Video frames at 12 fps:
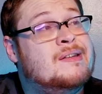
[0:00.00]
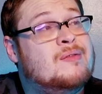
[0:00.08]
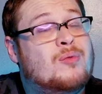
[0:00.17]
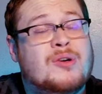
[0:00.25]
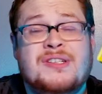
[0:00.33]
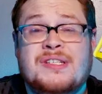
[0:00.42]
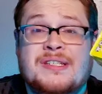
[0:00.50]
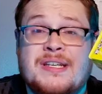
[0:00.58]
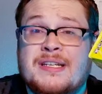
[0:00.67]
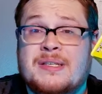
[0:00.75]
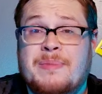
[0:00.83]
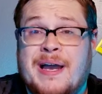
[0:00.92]
we're
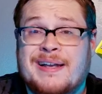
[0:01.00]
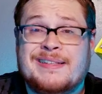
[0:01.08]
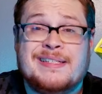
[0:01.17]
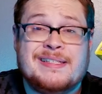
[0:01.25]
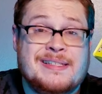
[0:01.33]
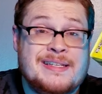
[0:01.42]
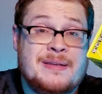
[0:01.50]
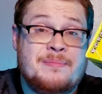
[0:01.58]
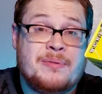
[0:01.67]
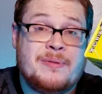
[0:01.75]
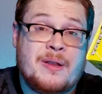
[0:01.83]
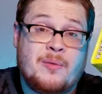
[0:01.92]
6 boxes
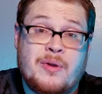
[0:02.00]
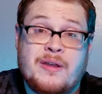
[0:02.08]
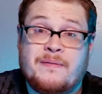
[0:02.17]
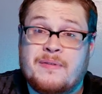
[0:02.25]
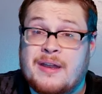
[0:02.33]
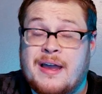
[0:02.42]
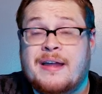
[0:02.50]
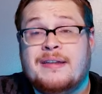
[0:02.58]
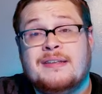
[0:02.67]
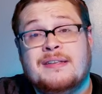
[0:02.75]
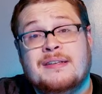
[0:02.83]
deep, and we have not